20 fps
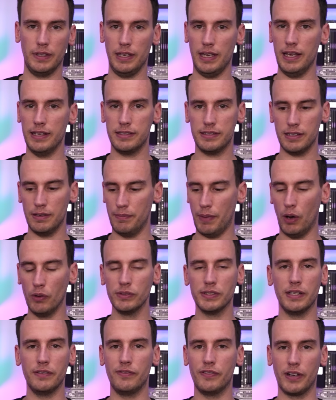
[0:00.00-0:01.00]
it's a
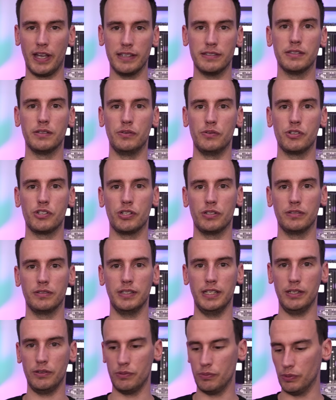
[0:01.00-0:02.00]
mount and forget solution.
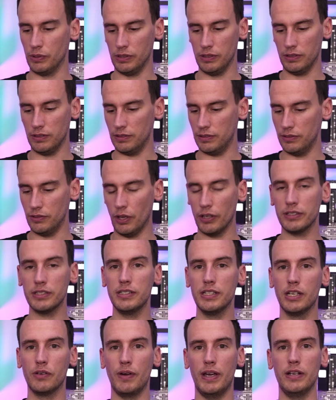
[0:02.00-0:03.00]
It will not
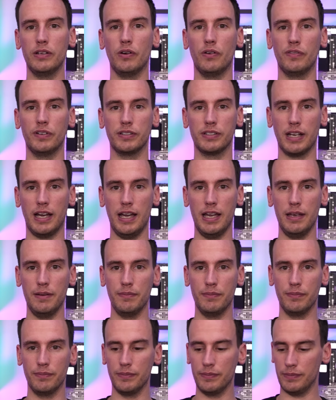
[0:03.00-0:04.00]
degrade over
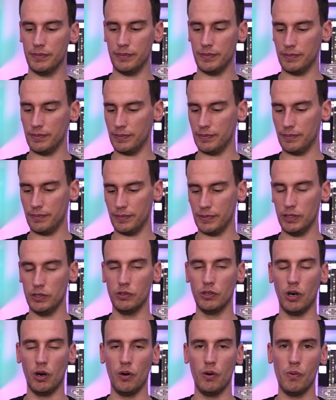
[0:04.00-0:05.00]
time.
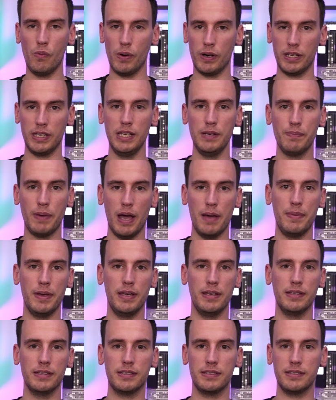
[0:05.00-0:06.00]
You know what a heat pipe
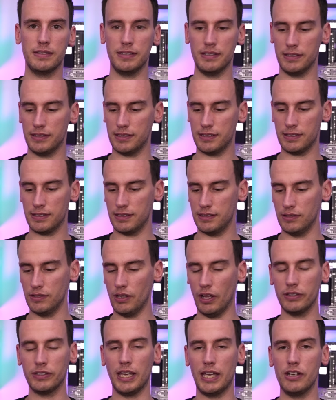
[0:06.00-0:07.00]
is, it's
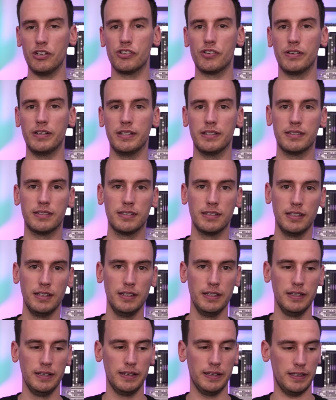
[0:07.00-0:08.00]
not dangerous.
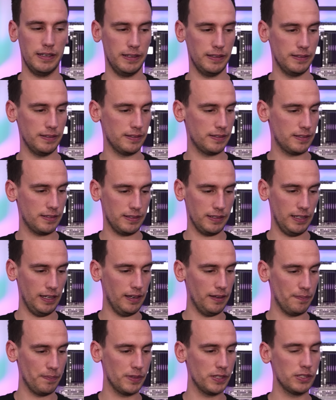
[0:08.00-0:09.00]
And
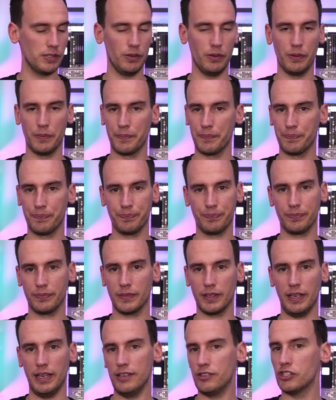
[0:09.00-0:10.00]
yeah, so
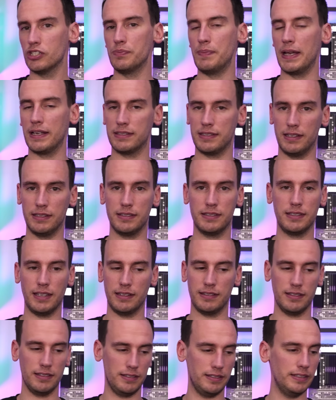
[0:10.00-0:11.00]
it just makes sense
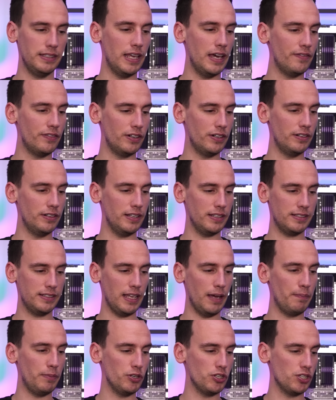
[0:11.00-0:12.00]
that it never
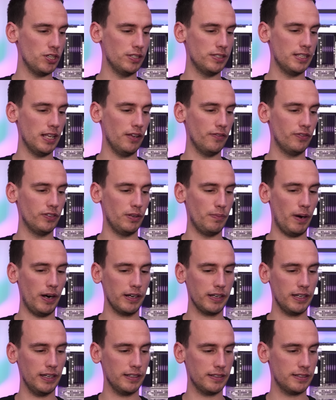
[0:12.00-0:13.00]
established itself in the
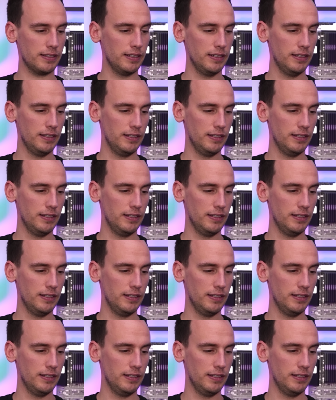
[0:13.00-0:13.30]
market.